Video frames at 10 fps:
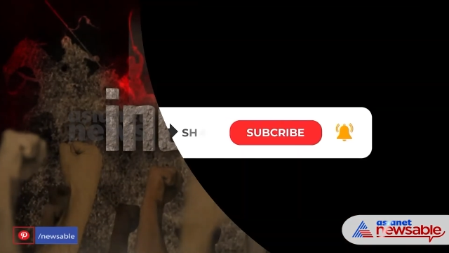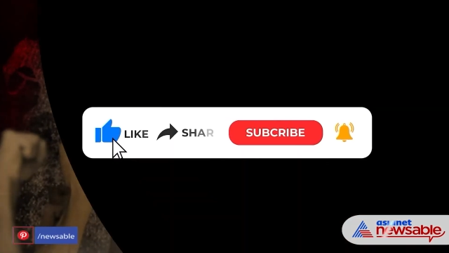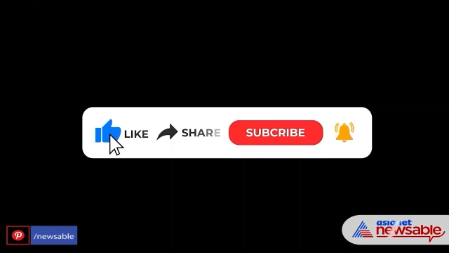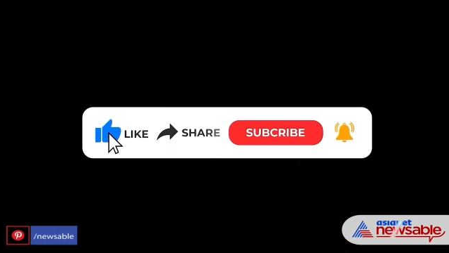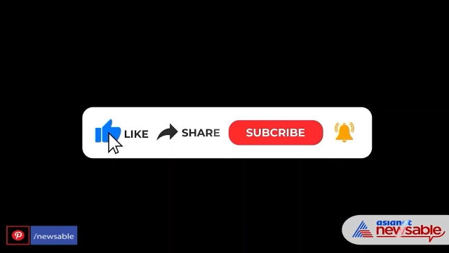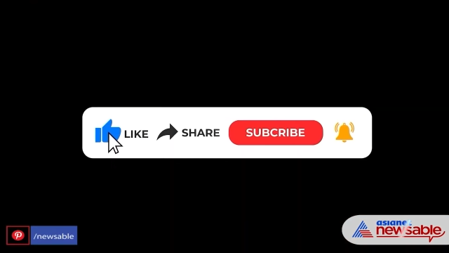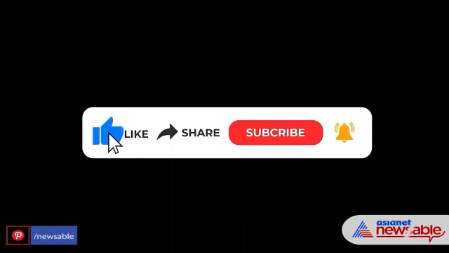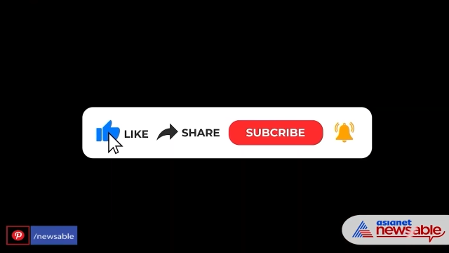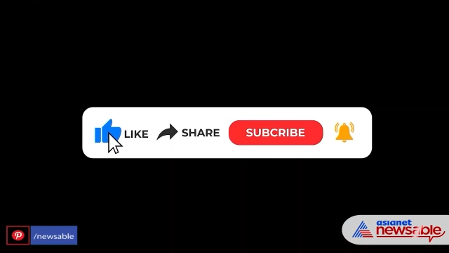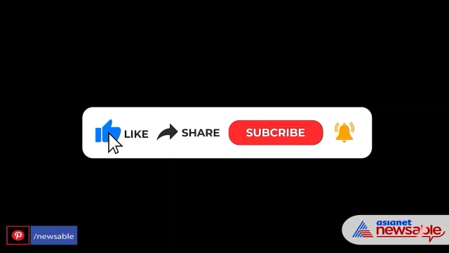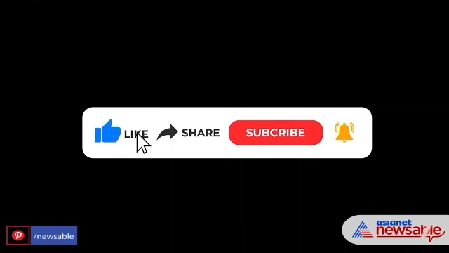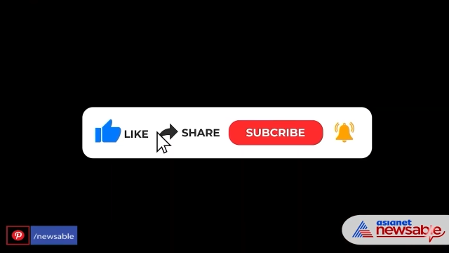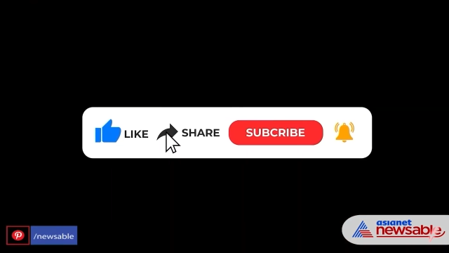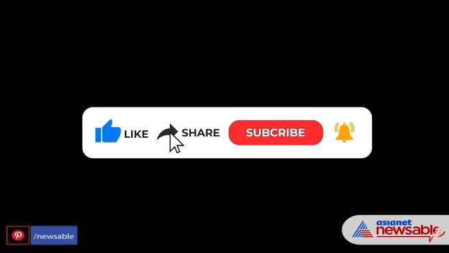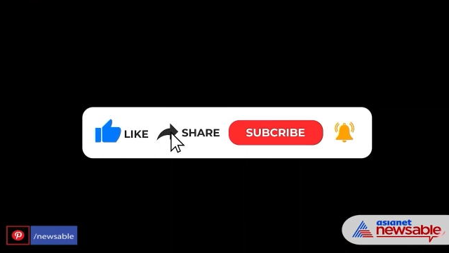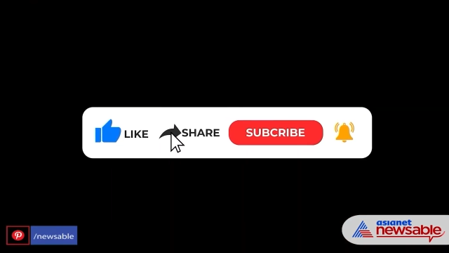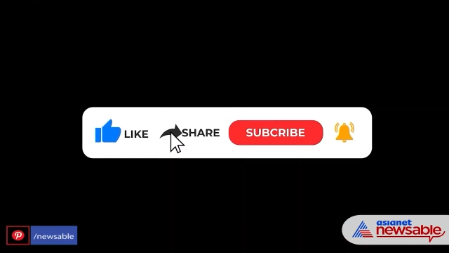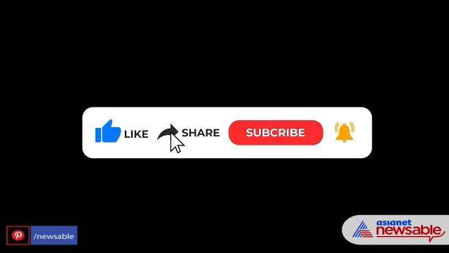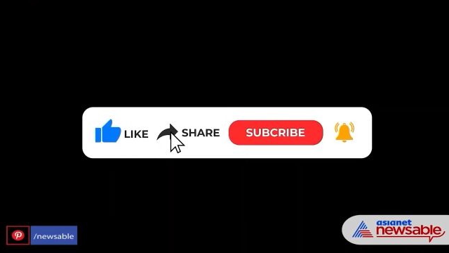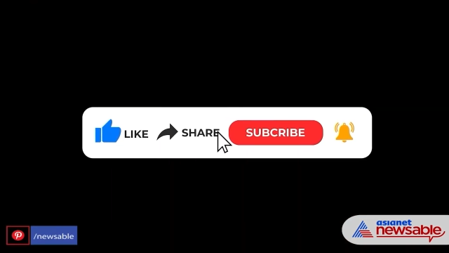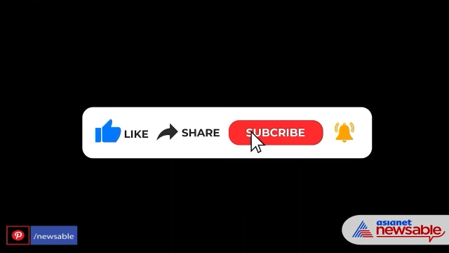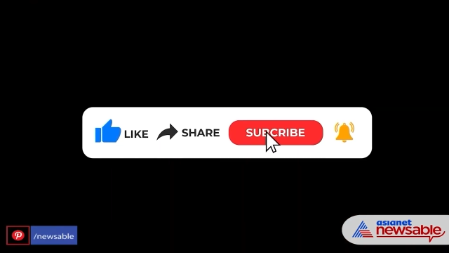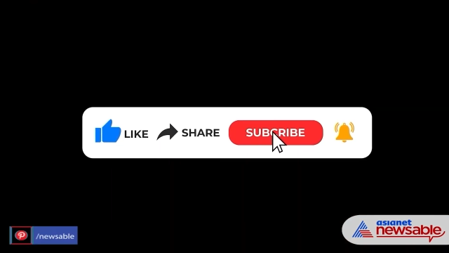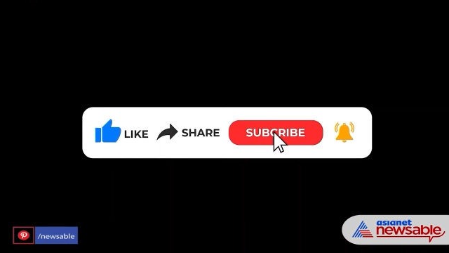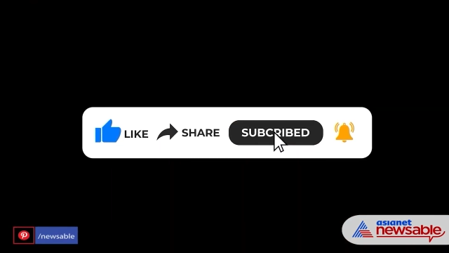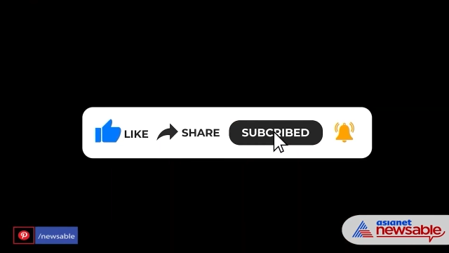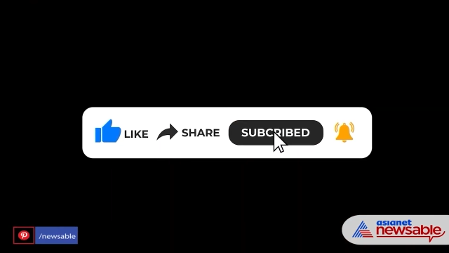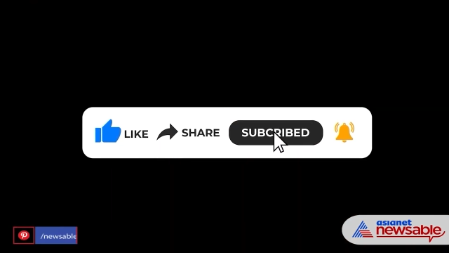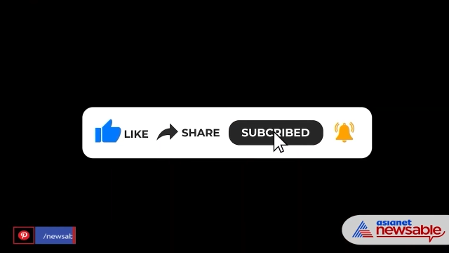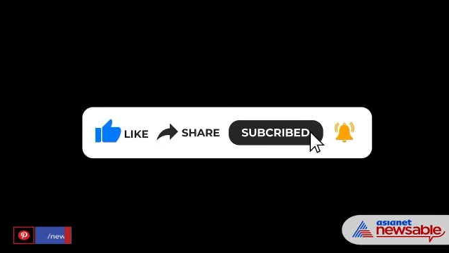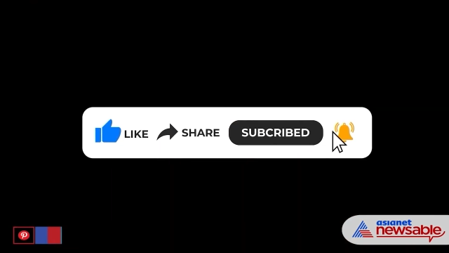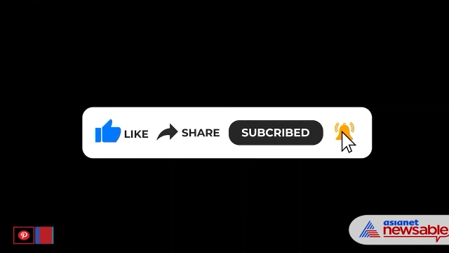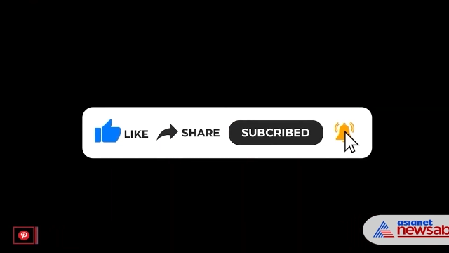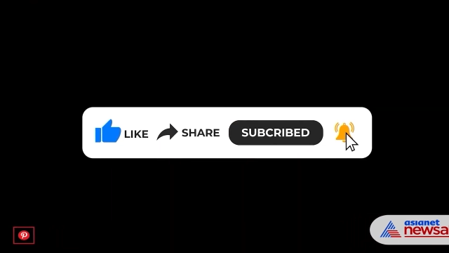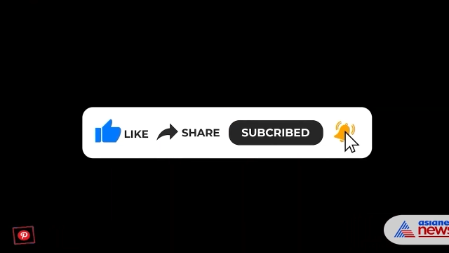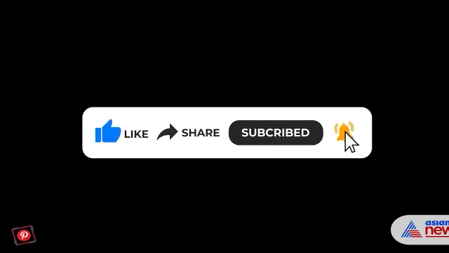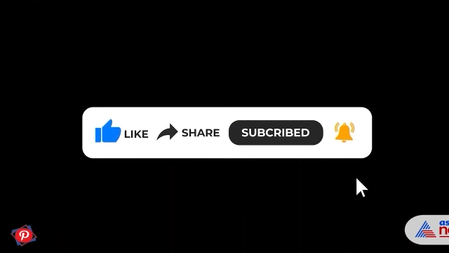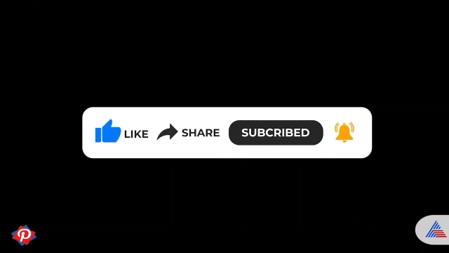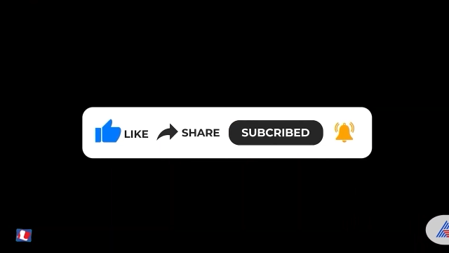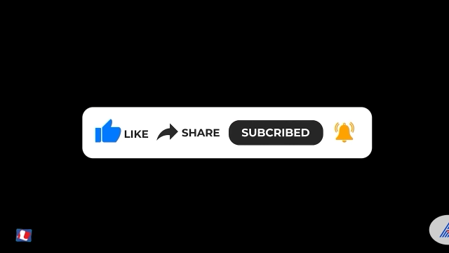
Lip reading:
[unreadable: no face in view]